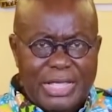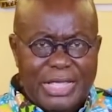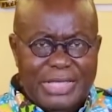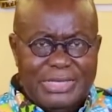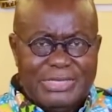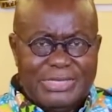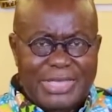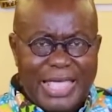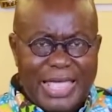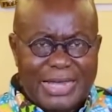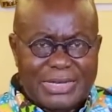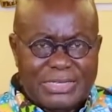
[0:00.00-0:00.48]

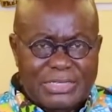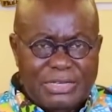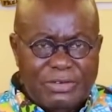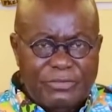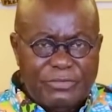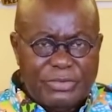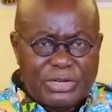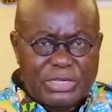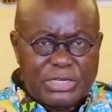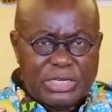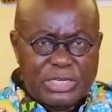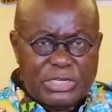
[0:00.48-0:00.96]
its
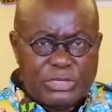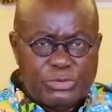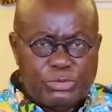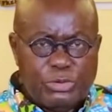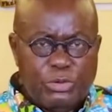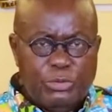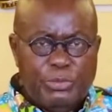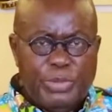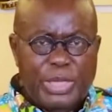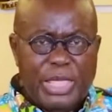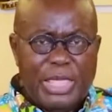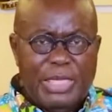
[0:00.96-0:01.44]
activities
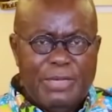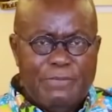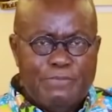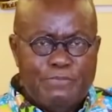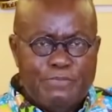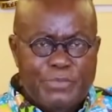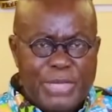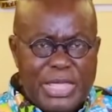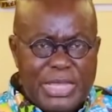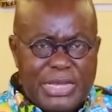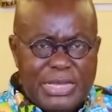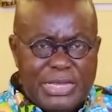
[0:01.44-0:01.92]
will be
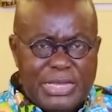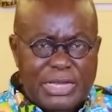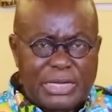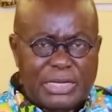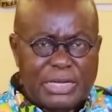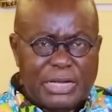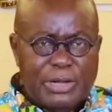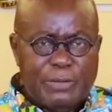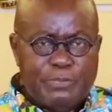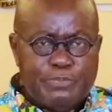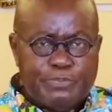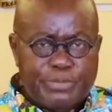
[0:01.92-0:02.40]

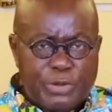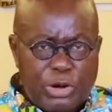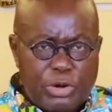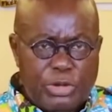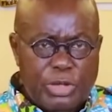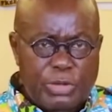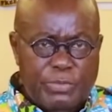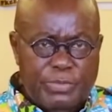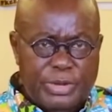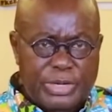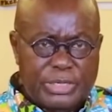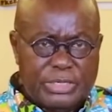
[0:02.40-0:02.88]
immediately
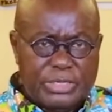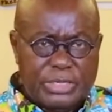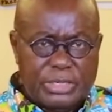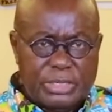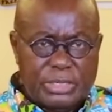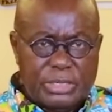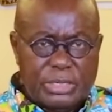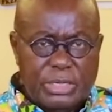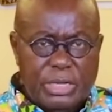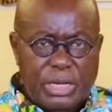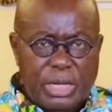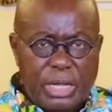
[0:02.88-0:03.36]

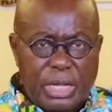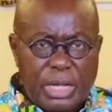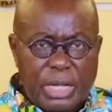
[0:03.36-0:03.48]
prohibited